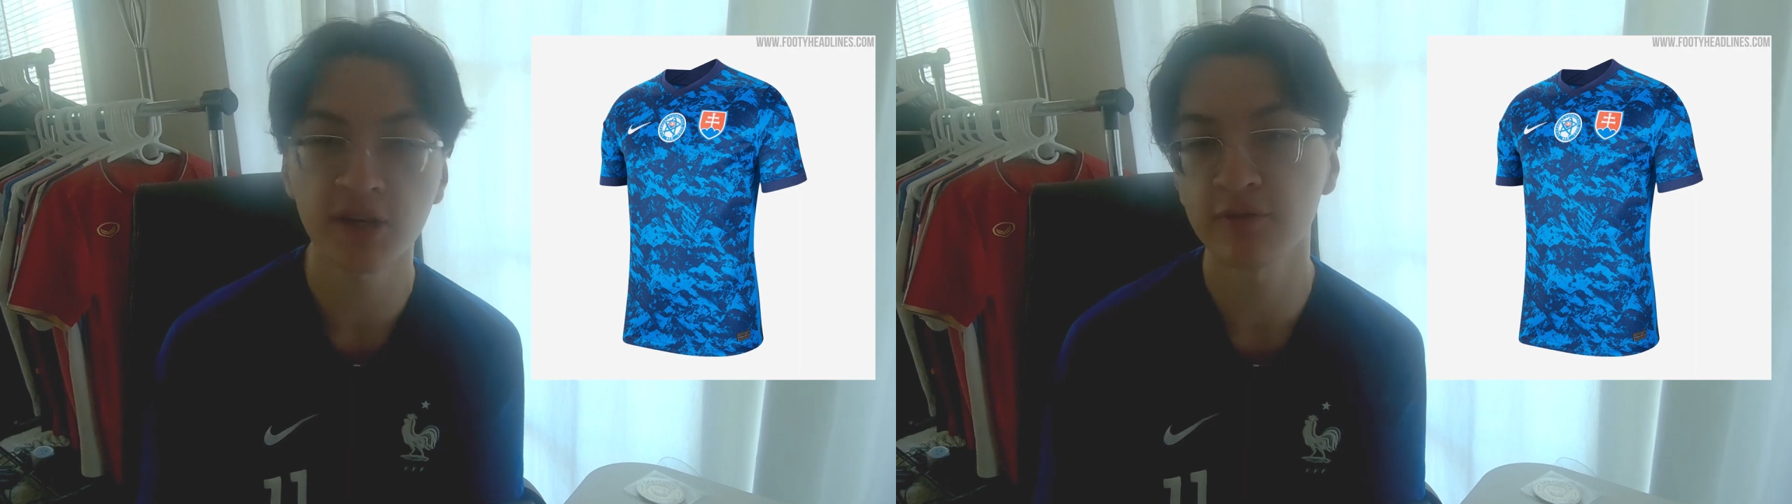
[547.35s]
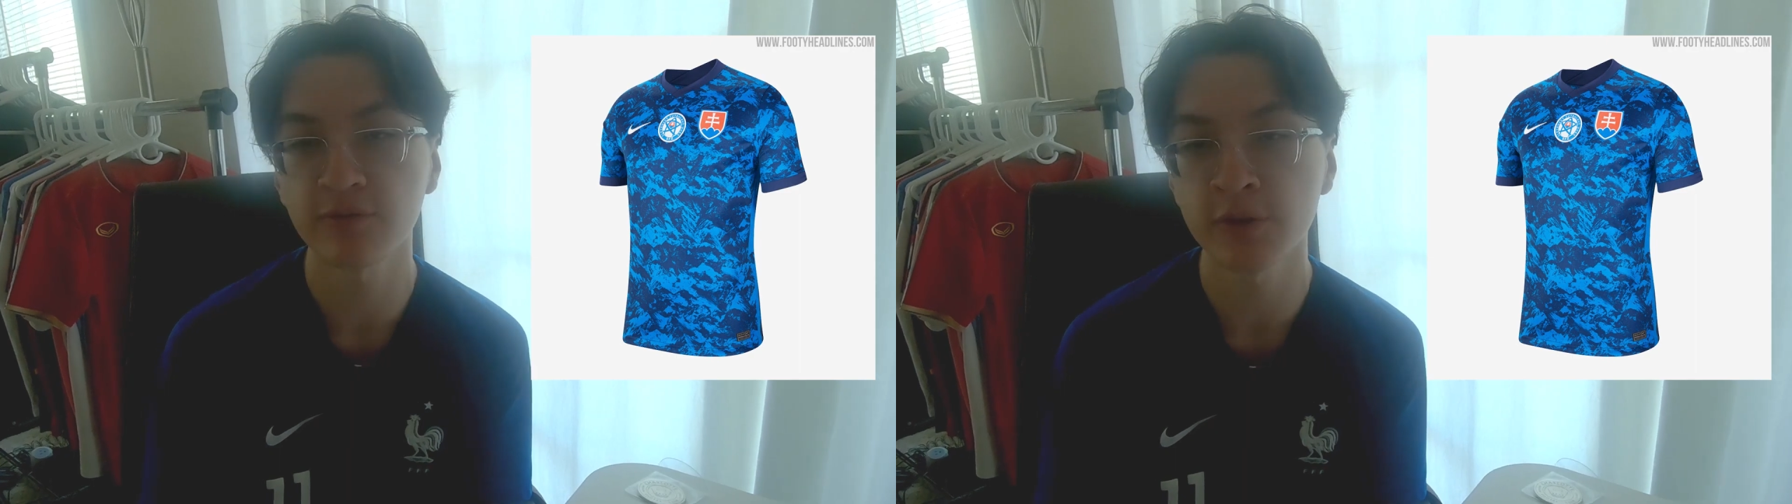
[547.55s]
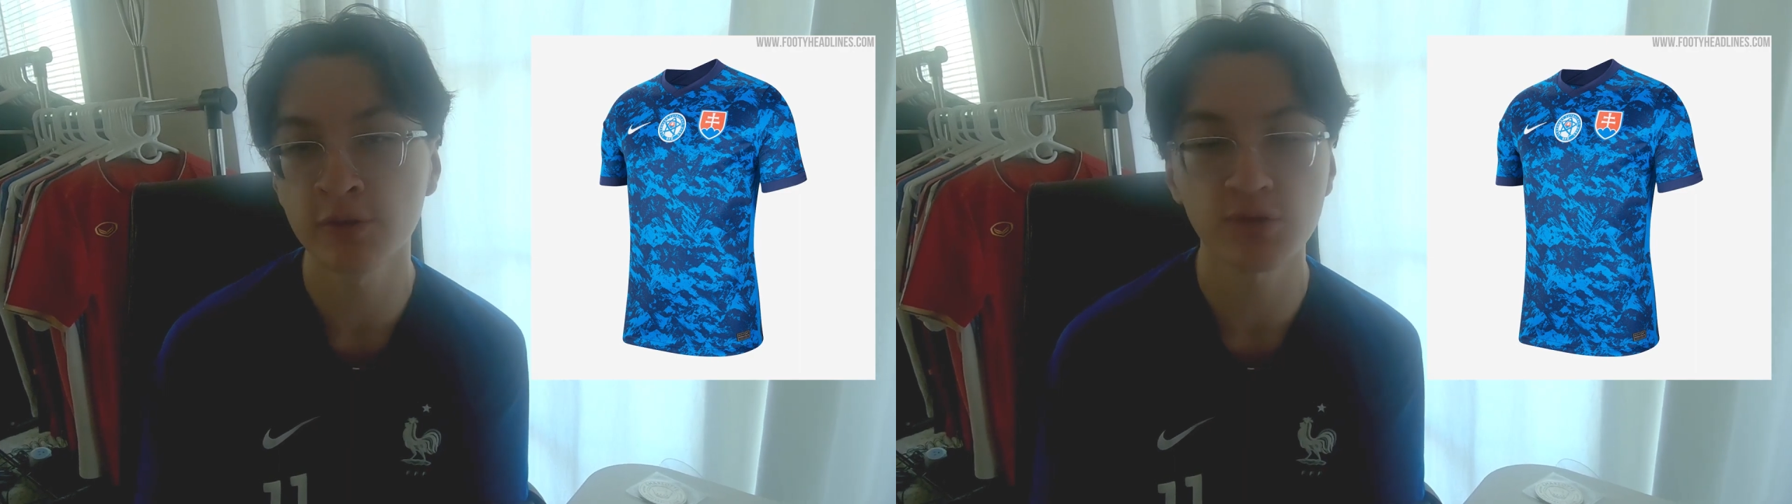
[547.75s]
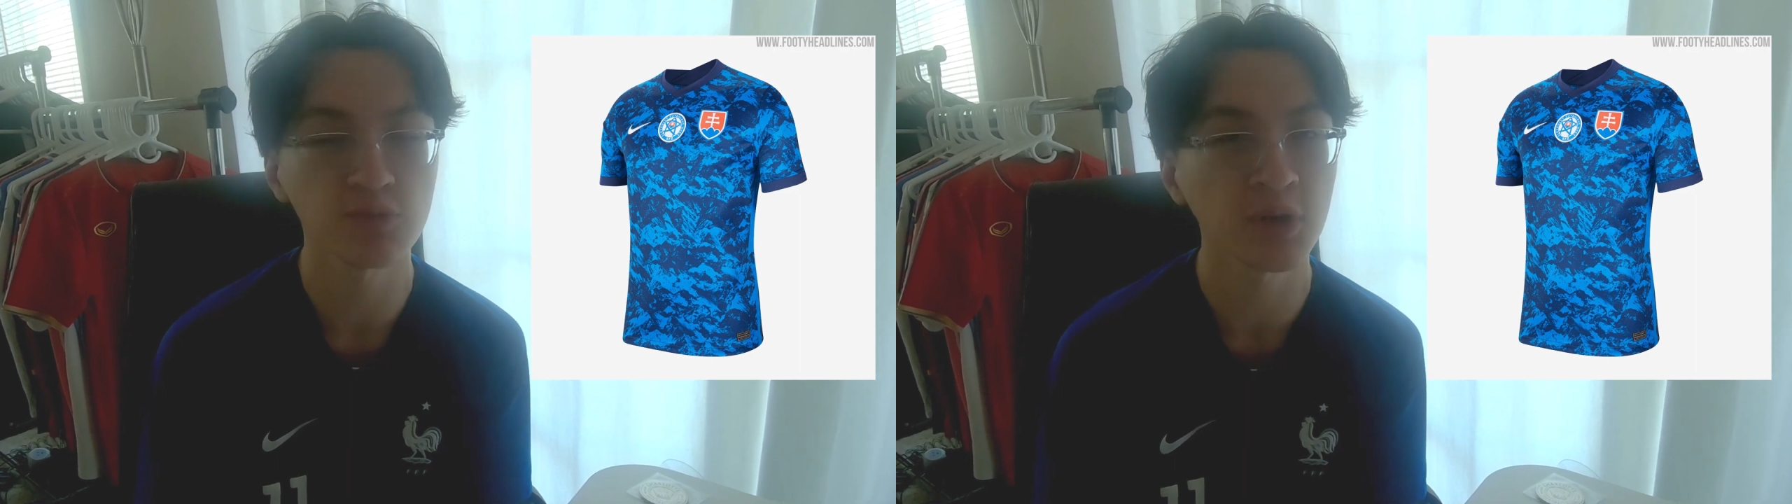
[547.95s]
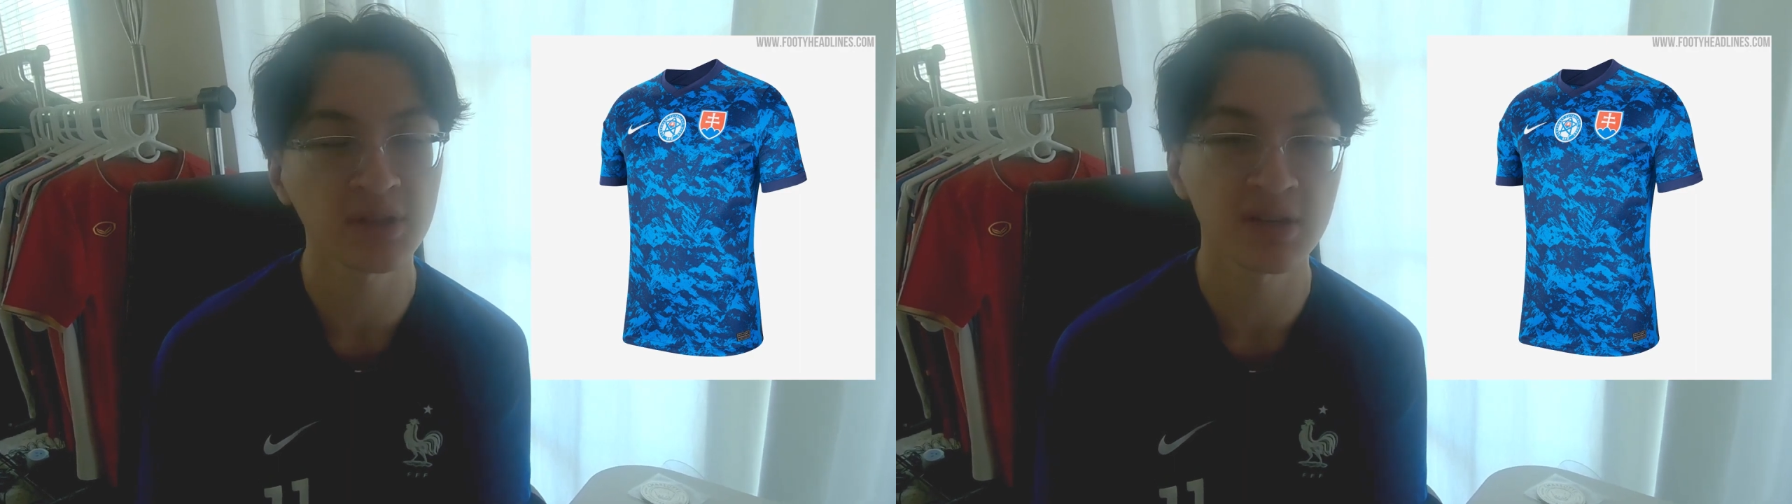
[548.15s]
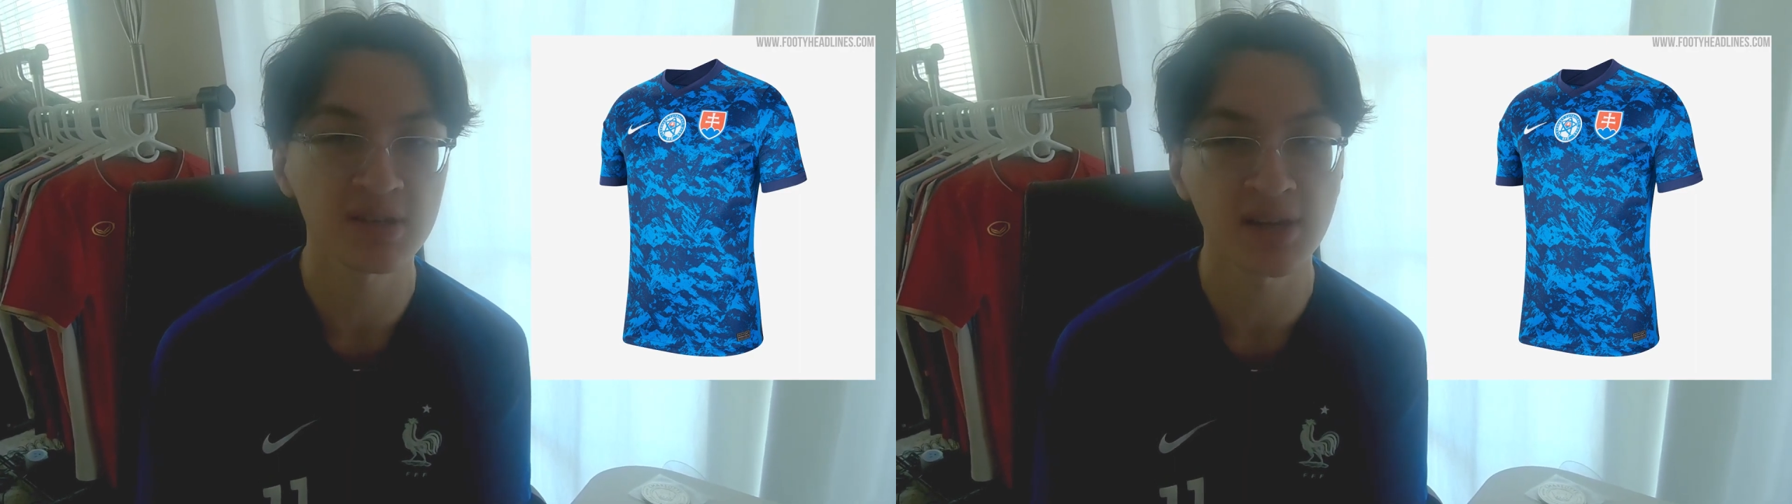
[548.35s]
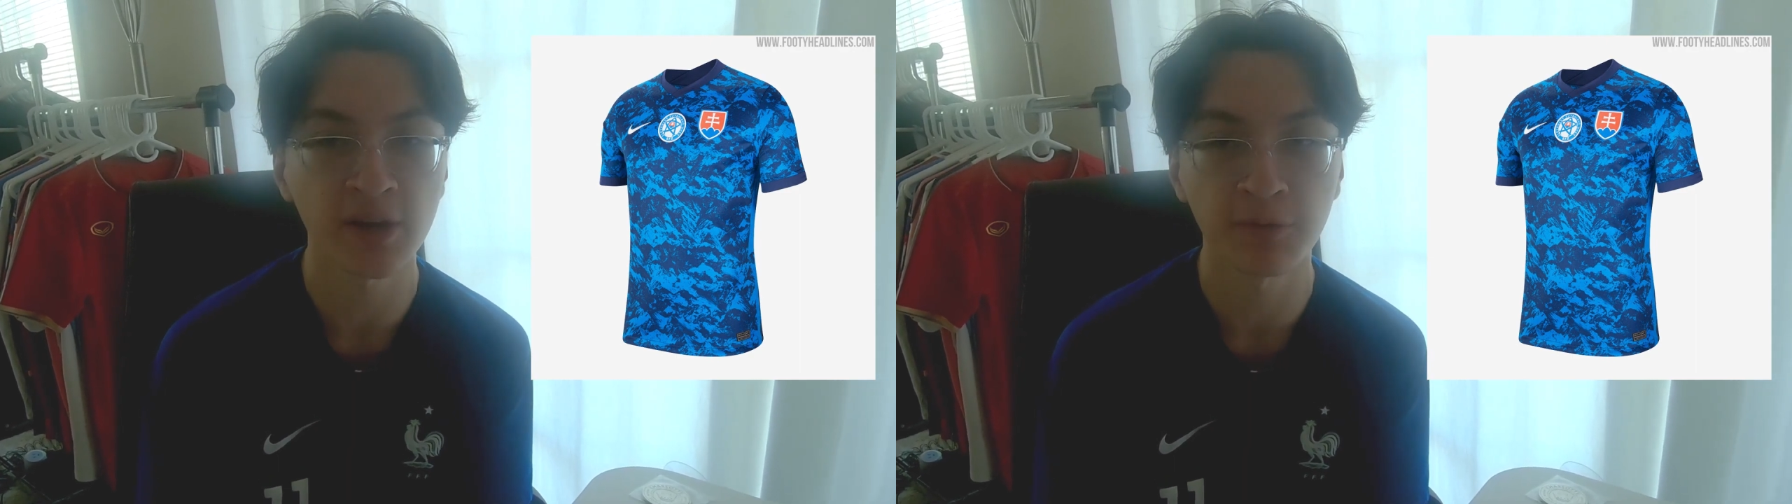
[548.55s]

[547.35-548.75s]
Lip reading: confused what the design